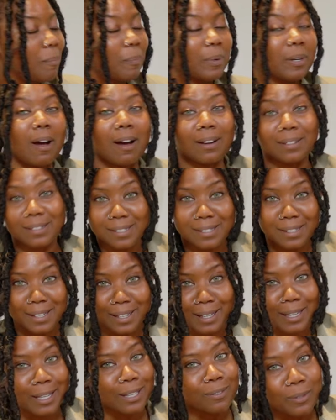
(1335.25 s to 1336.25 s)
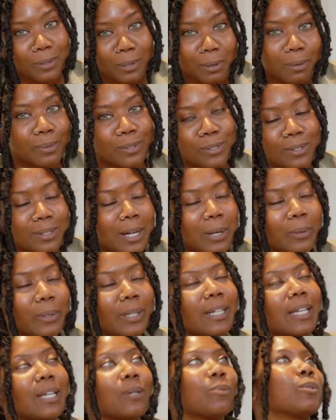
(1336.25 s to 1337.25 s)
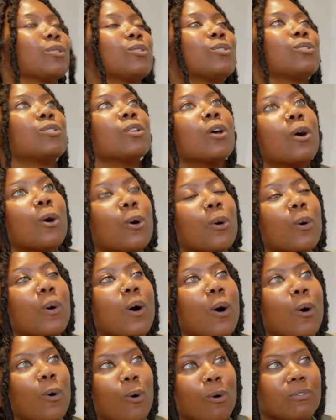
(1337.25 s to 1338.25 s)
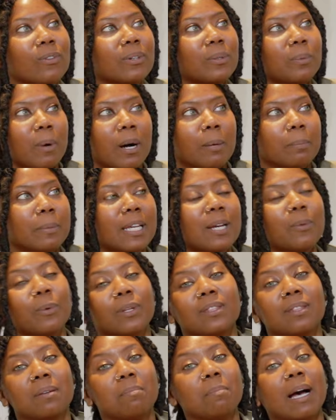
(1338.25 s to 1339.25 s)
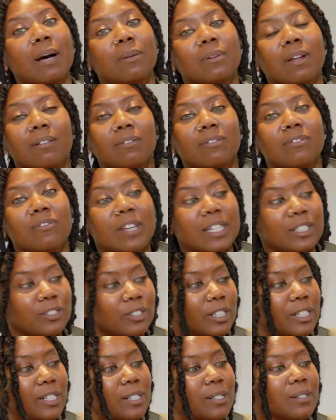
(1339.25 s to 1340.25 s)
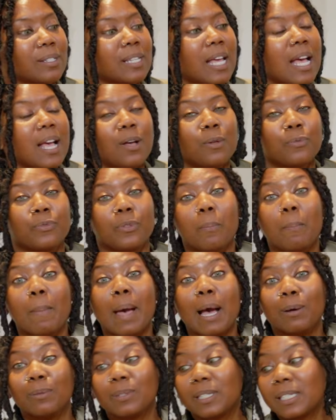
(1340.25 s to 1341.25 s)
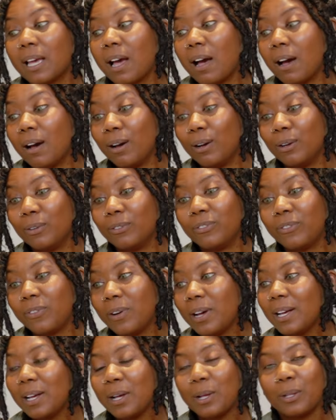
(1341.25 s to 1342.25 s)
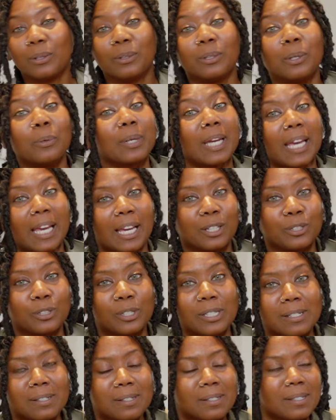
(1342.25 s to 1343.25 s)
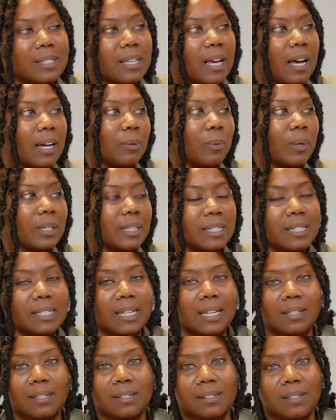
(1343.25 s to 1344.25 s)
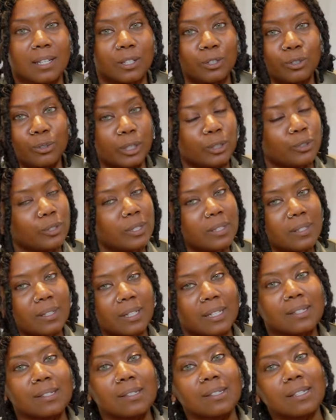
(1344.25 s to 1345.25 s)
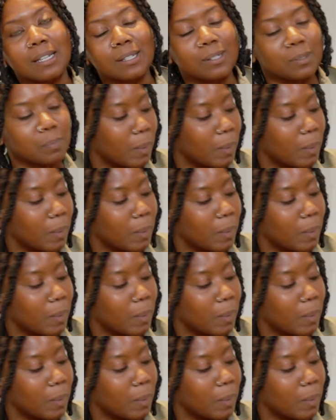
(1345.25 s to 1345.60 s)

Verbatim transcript: But honestly, even though it was slower, it was so overwhelming with the amount of vendors, the amount of locations. I wanna say this thing stretches like six